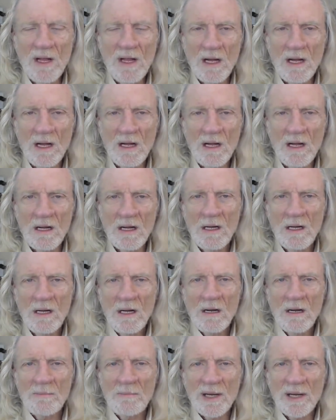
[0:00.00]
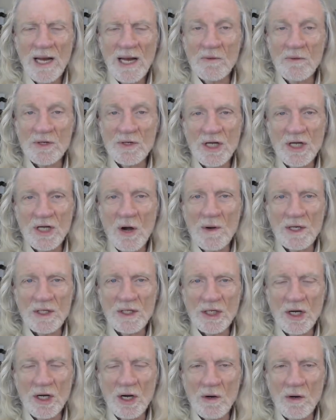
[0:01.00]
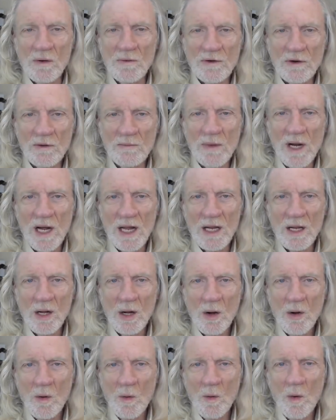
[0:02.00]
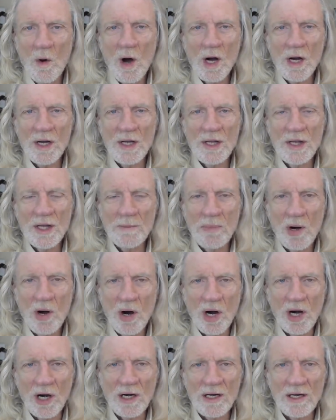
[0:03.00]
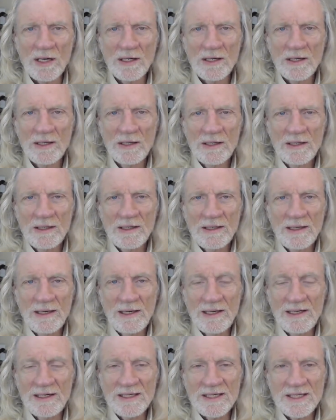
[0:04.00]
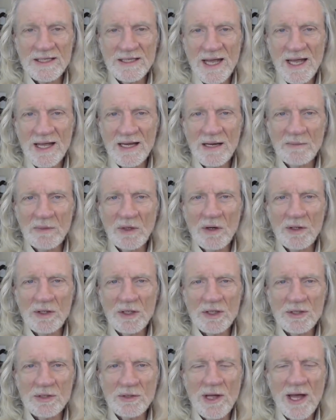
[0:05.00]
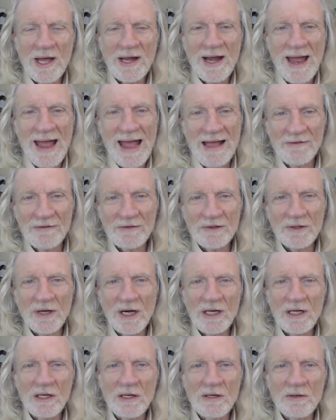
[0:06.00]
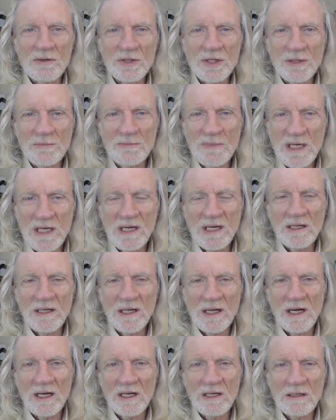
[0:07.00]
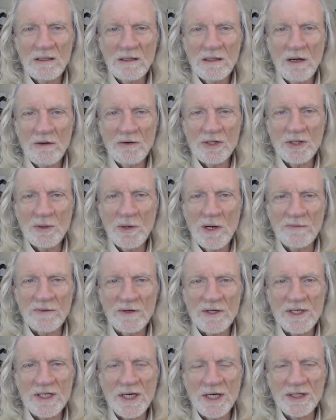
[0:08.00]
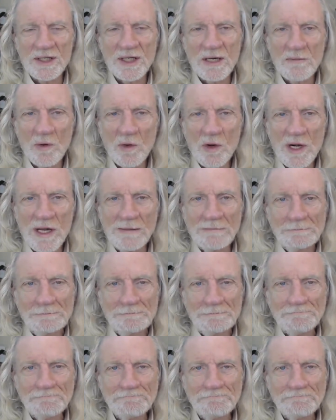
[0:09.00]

uh, but I was going to go for my walk in the park, and instead I'm going to do that after I go to the meeting that I go to every Sunday morning.